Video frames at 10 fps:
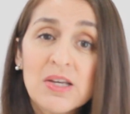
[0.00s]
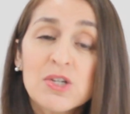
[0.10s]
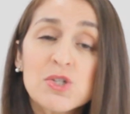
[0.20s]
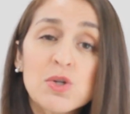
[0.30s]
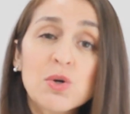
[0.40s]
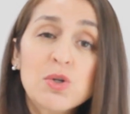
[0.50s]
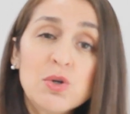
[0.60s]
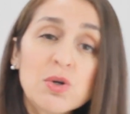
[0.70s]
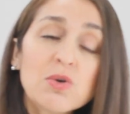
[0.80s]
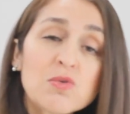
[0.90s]
So
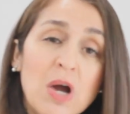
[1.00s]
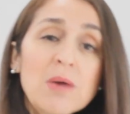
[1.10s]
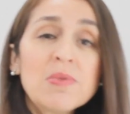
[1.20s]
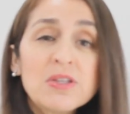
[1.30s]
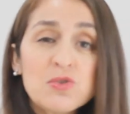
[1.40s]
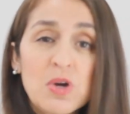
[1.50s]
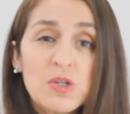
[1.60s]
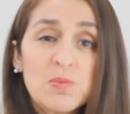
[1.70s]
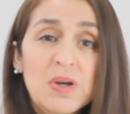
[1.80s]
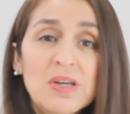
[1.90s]
you grab the trash
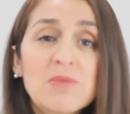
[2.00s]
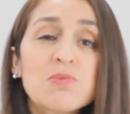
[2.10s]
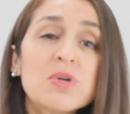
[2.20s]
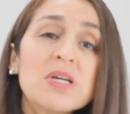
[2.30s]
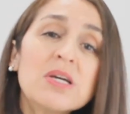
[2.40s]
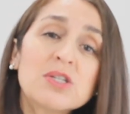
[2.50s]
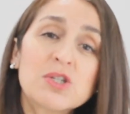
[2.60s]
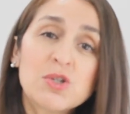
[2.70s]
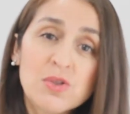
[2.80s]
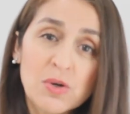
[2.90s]
bag and bring it
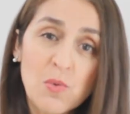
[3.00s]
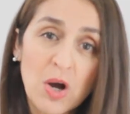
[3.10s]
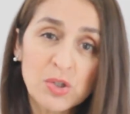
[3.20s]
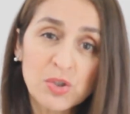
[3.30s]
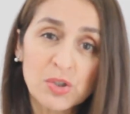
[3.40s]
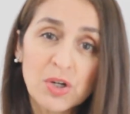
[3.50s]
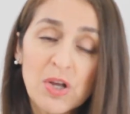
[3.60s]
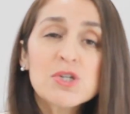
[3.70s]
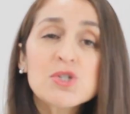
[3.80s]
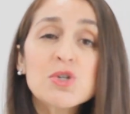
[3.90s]
to the washer,
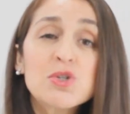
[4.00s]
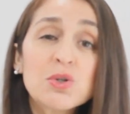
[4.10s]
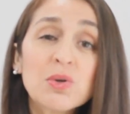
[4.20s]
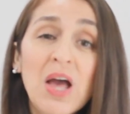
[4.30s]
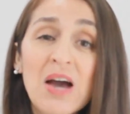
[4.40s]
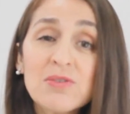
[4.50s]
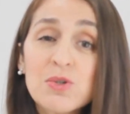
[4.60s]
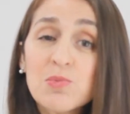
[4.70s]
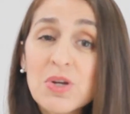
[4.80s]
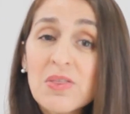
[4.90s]
so you don't have to
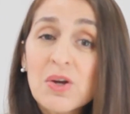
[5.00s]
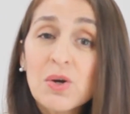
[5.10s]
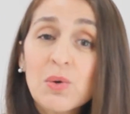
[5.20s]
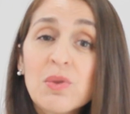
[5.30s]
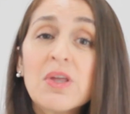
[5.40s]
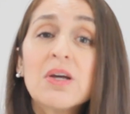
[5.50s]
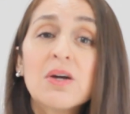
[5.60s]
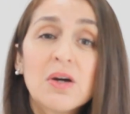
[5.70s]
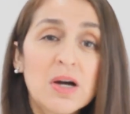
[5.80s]
bring the clothing